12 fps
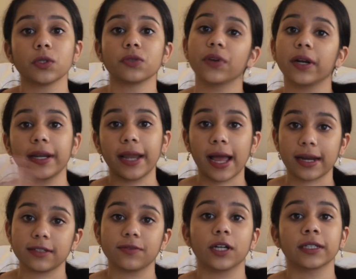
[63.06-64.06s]
was very
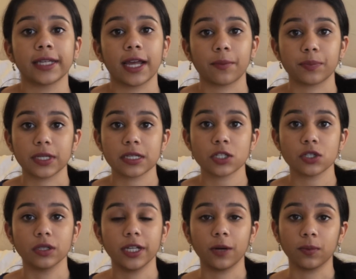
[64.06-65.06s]
active on campus,
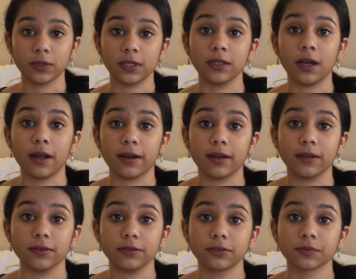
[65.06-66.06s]
so there were a lot
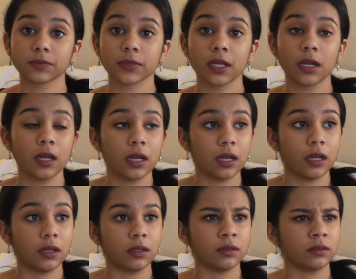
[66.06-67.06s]
of
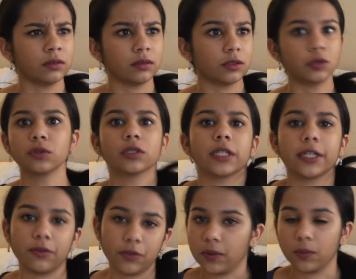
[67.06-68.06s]
Google
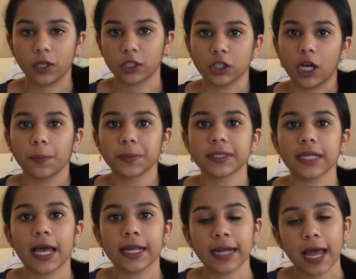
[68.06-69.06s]
interview workshops.
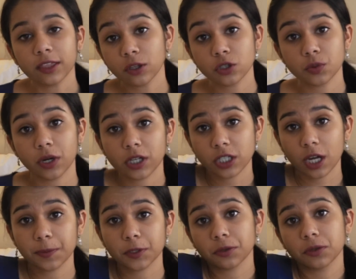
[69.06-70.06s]
And at those
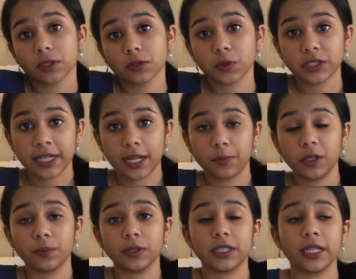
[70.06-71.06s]
workshops, Google would tell
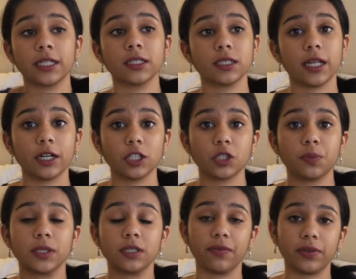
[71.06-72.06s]
people things that are
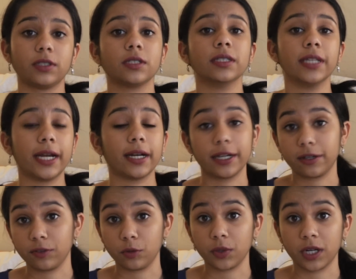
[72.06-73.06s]
specific to their
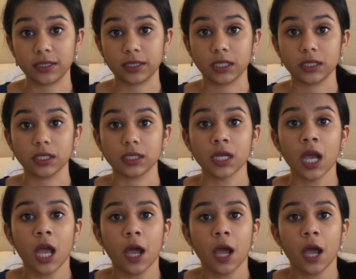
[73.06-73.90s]
interview processes.